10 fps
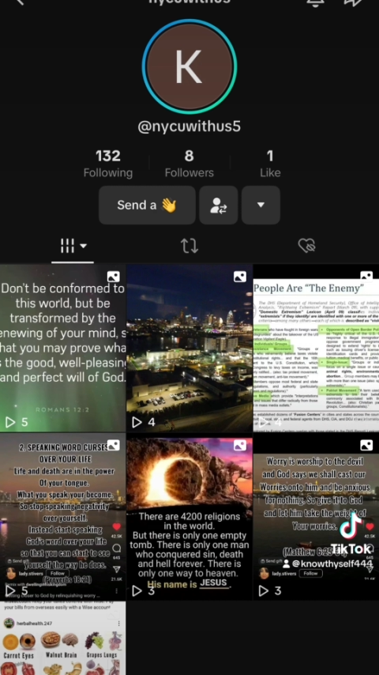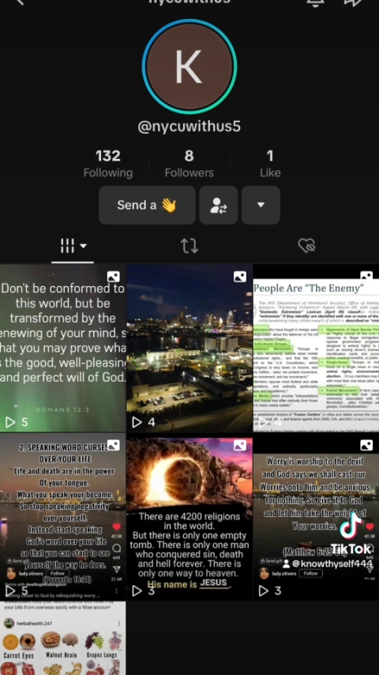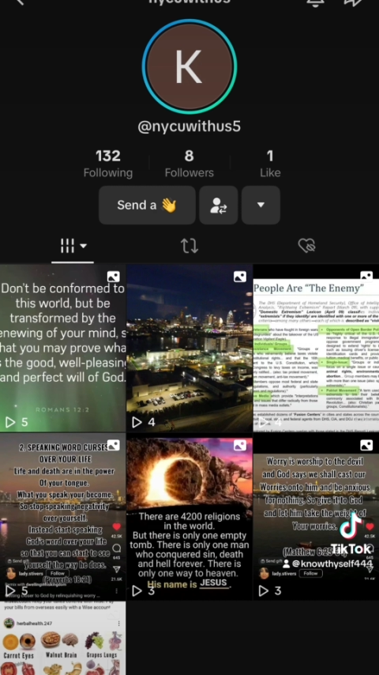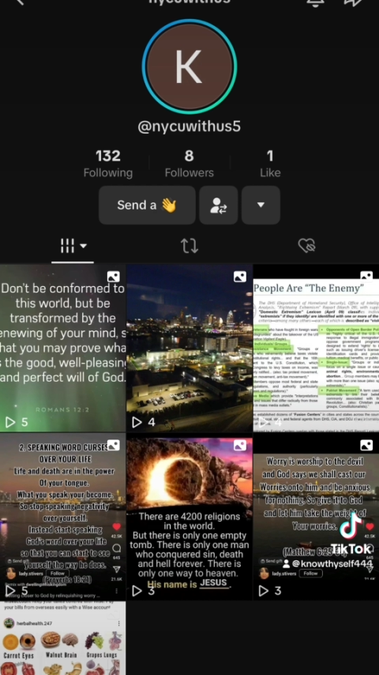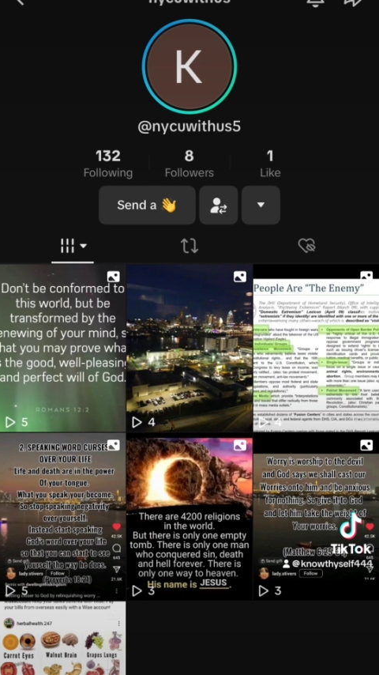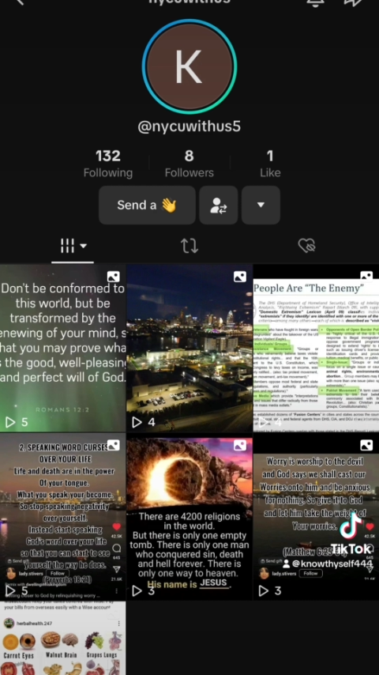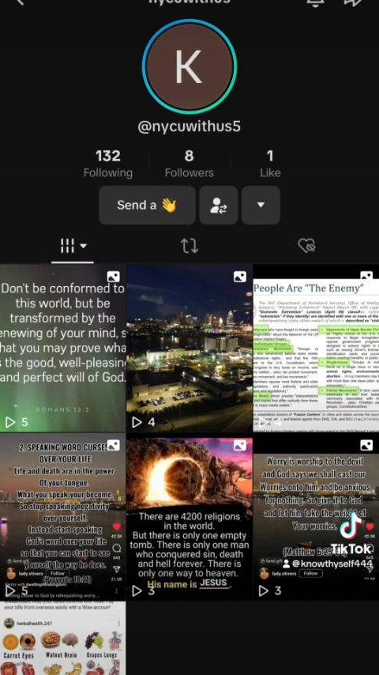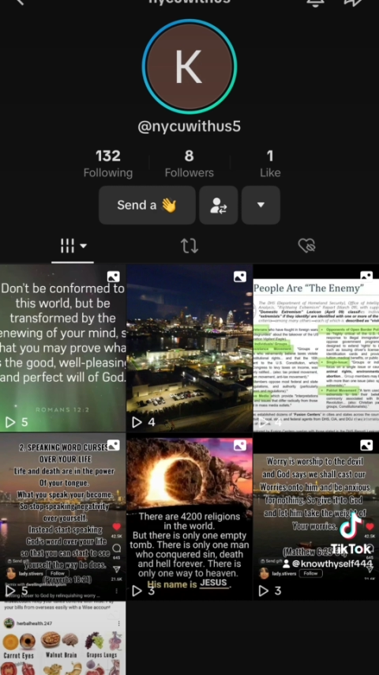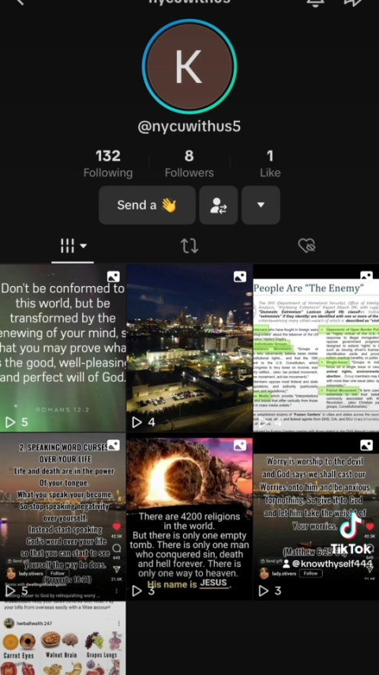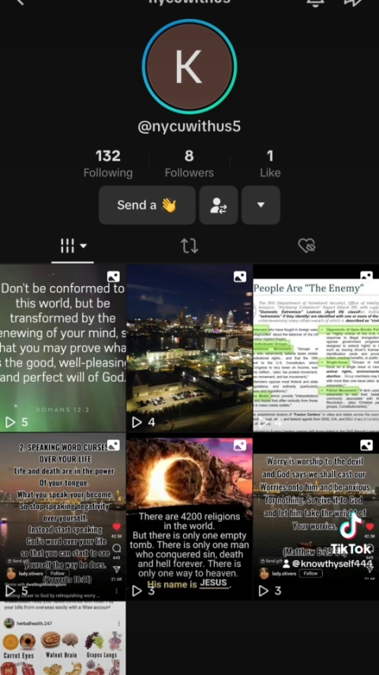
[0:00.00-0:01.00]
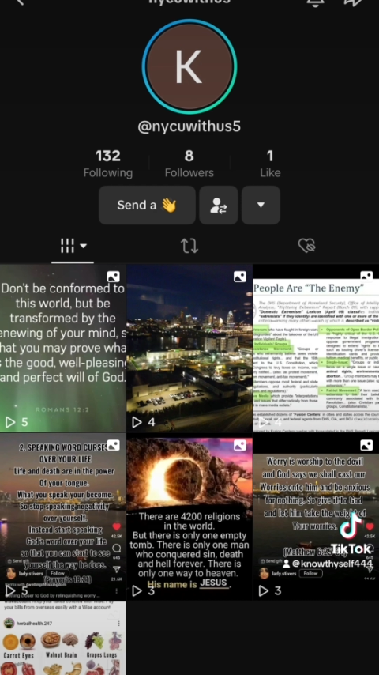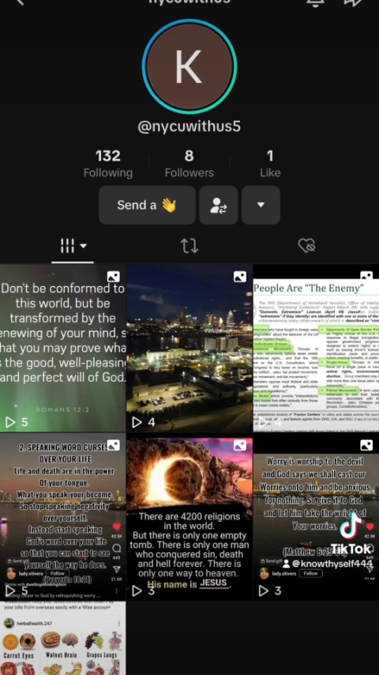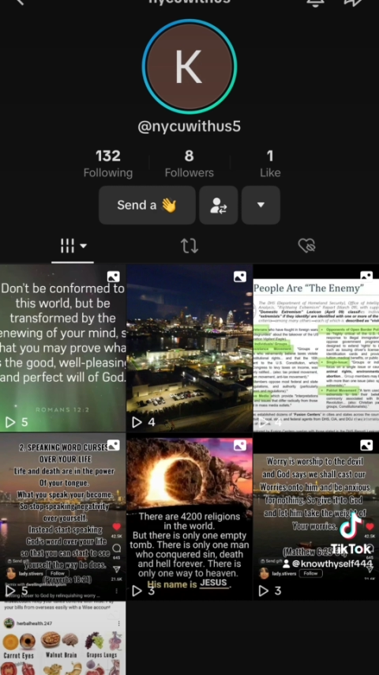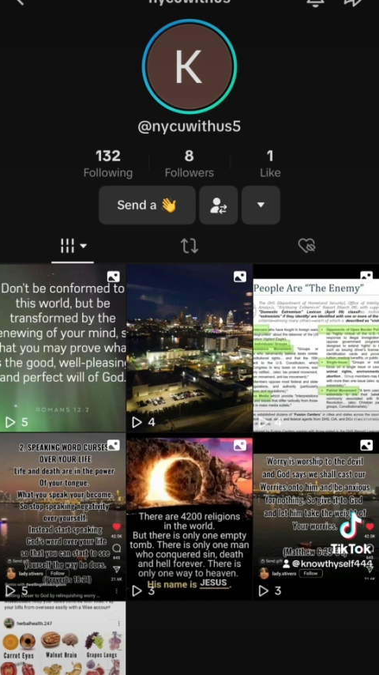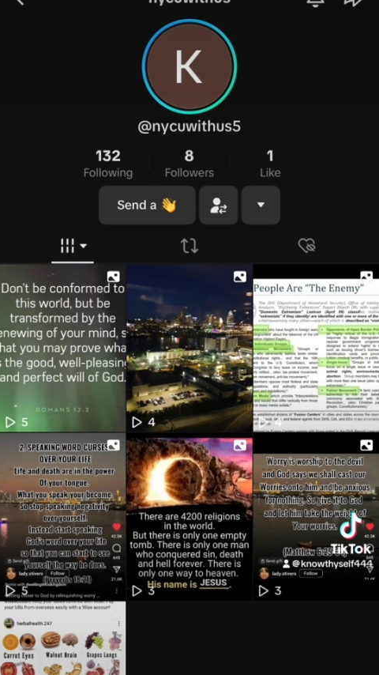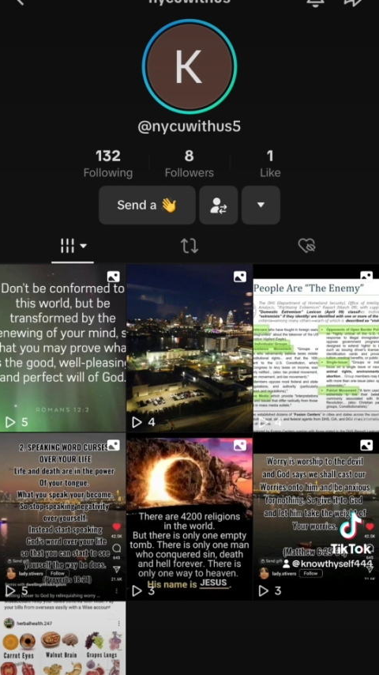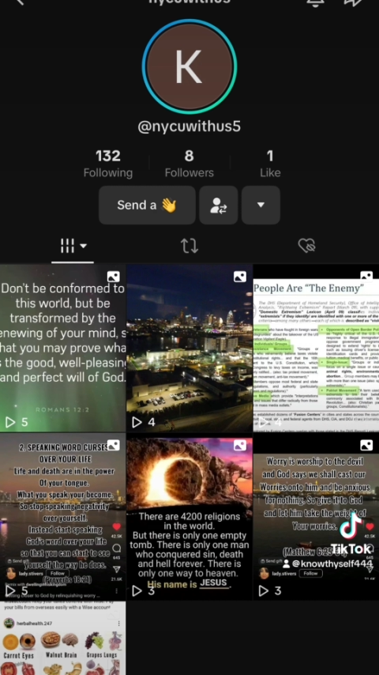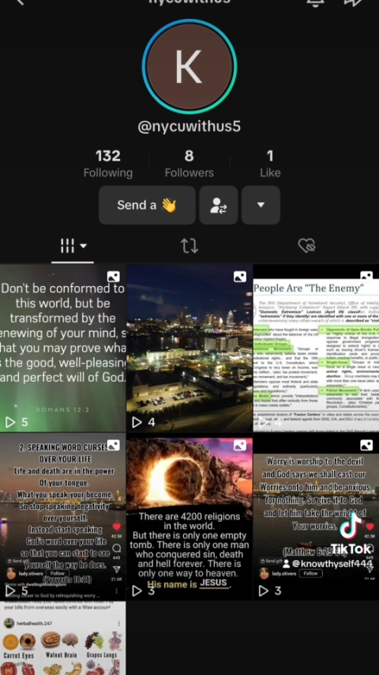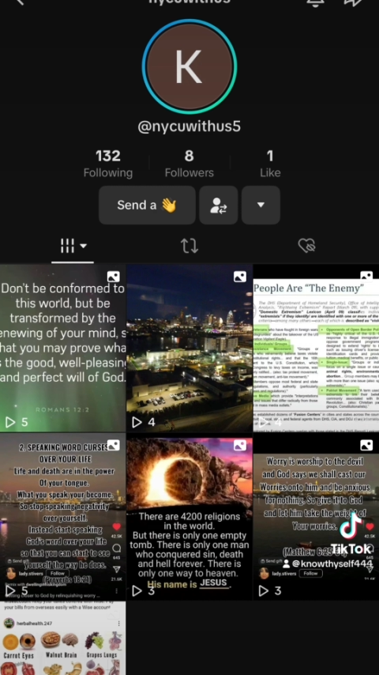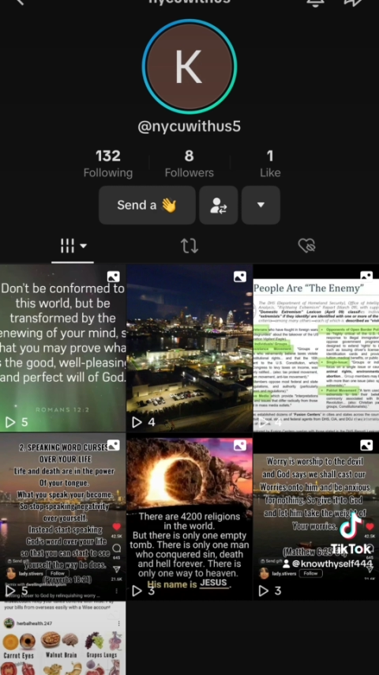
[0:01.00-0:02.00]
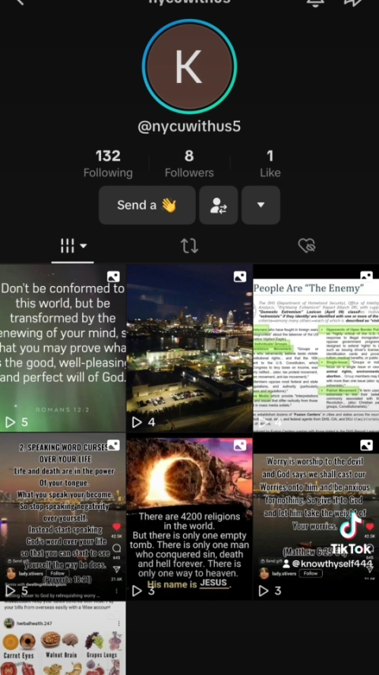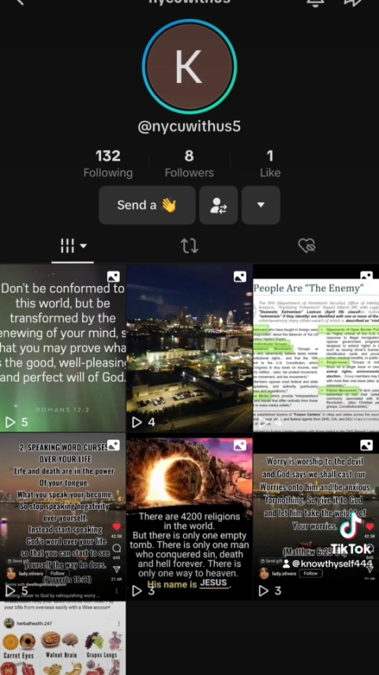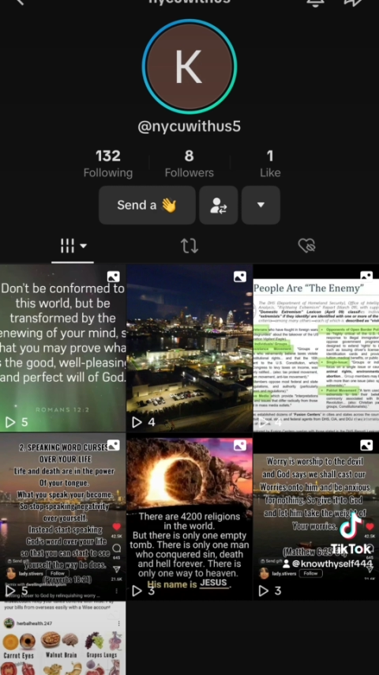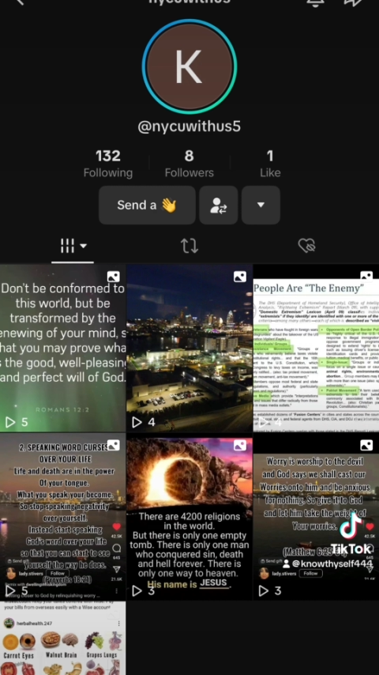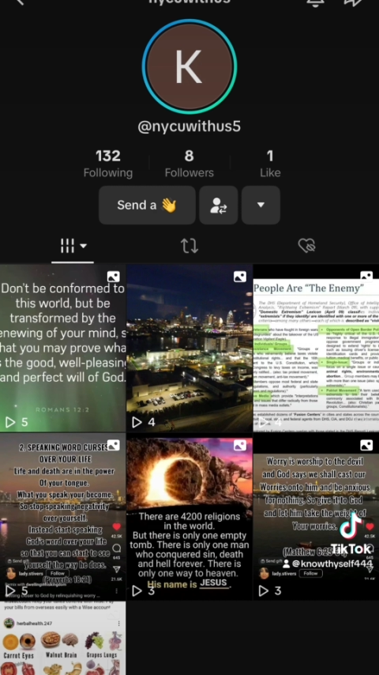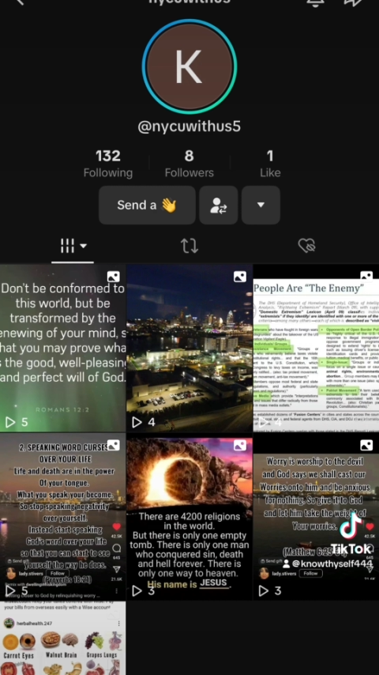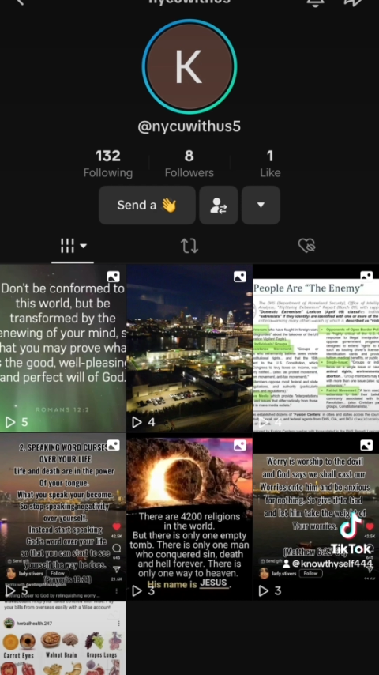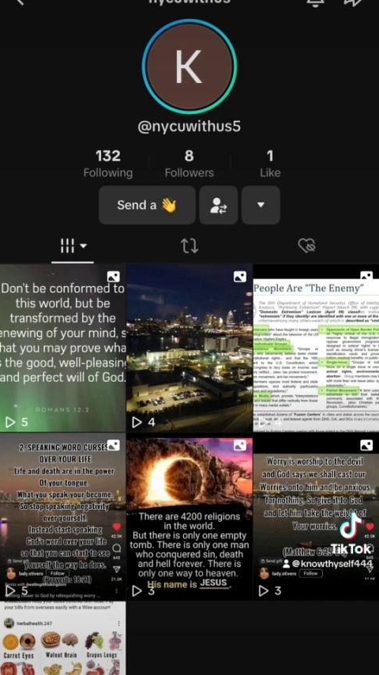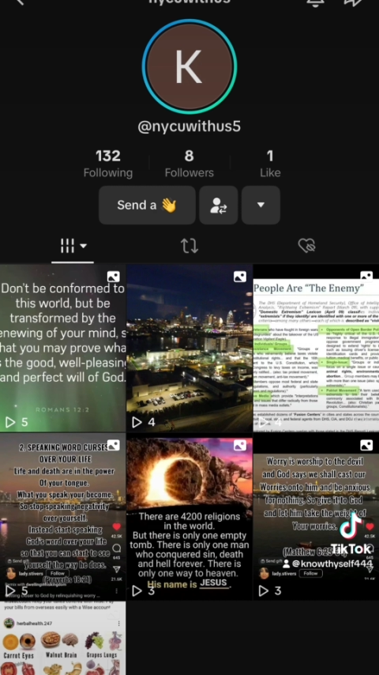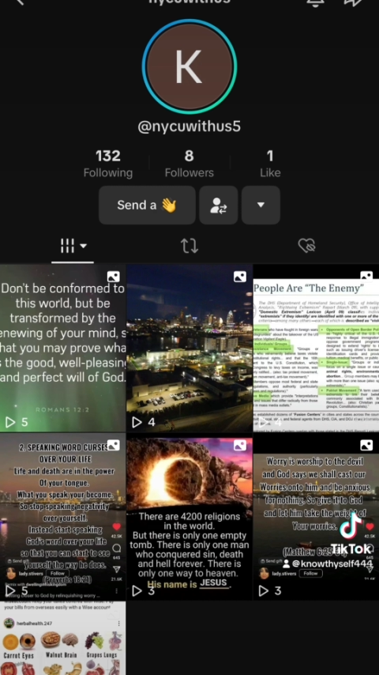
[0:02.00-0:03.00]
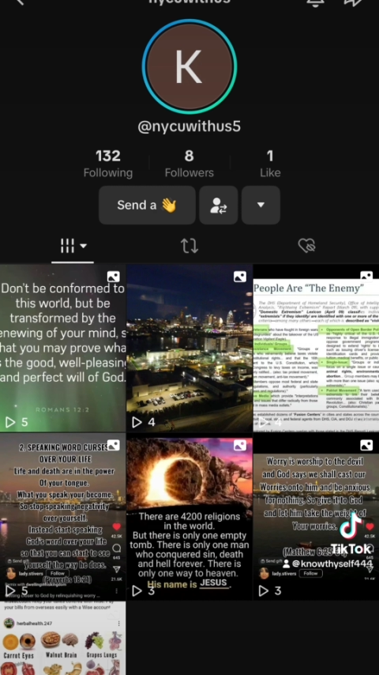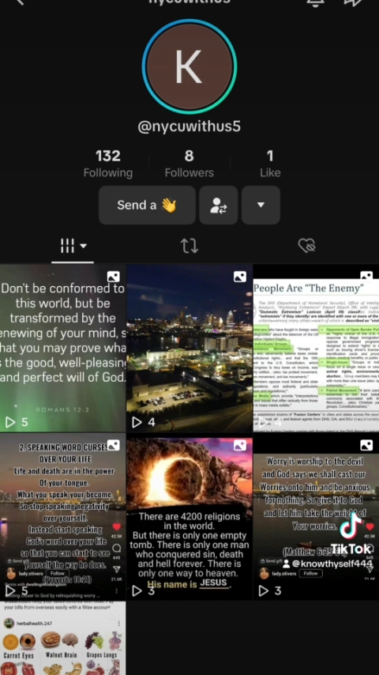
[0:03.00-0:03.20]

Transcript: (no speaker visible)